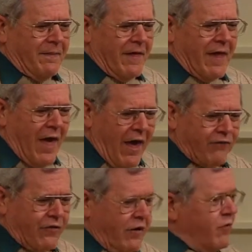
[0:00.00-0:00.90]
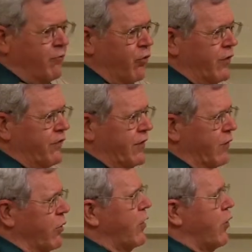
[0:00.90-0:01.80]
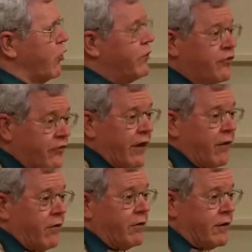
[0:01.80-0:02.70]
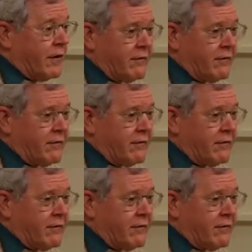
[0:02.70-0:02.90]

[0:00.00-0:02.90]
they asked the other boys, you know, were you scared?